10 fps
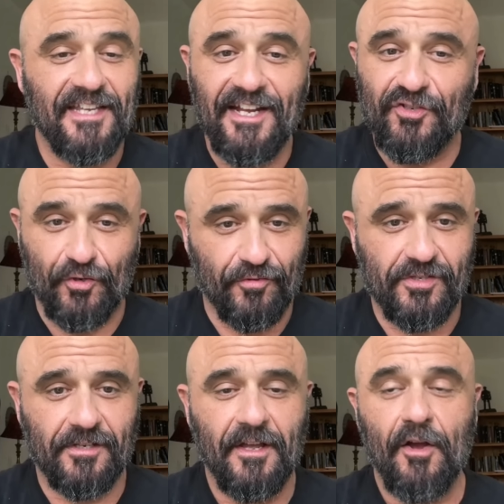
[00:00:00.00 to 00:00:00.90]

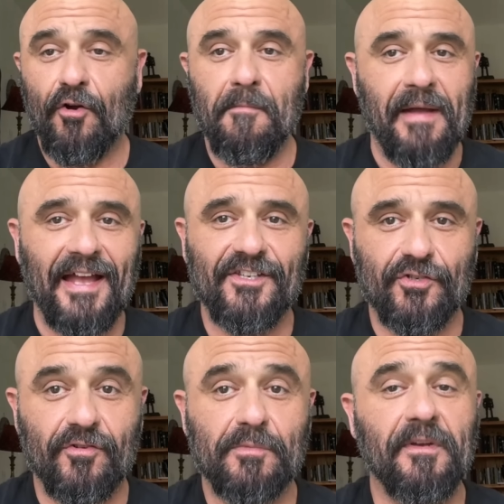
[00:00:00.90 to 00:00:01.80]
teachers or masters,